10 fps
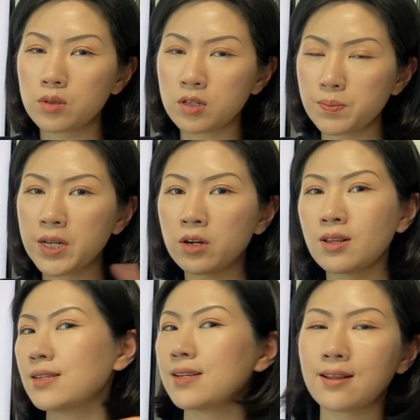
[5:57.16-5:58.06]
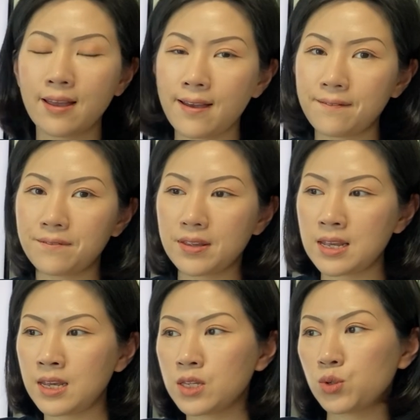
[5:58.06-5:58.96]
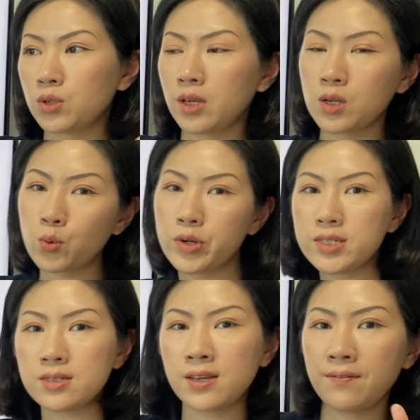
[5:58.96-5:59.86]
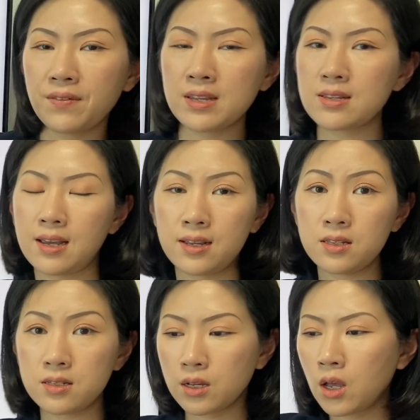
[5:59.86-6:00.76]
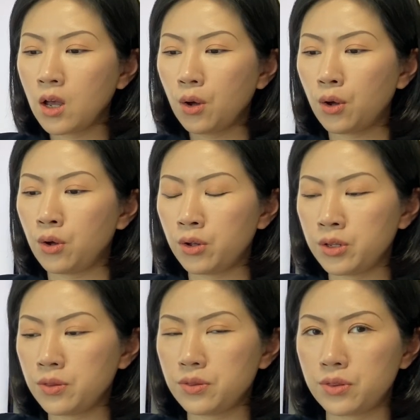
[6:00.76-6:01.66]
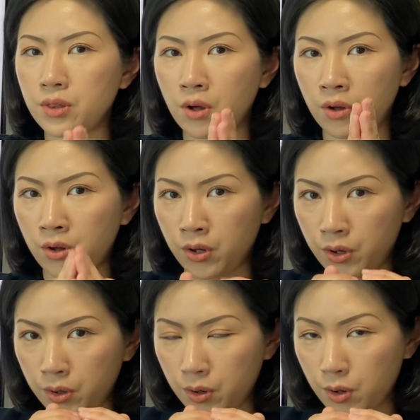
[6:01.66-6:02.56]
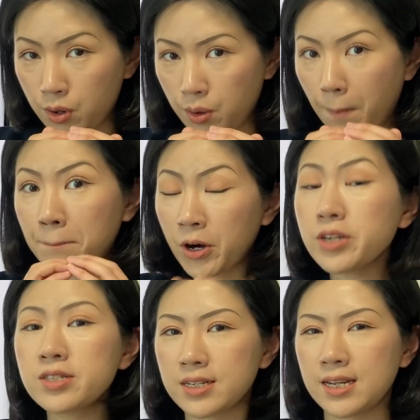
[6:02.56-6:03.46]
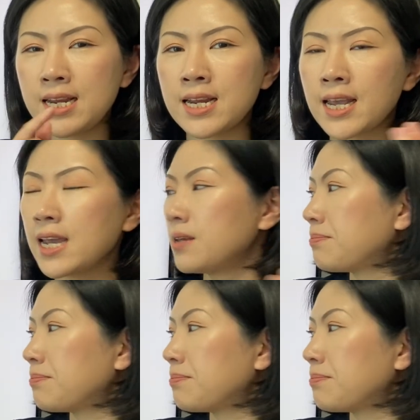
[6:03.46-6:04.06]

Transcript: speaker does not have the inquisitive intent on the person indicated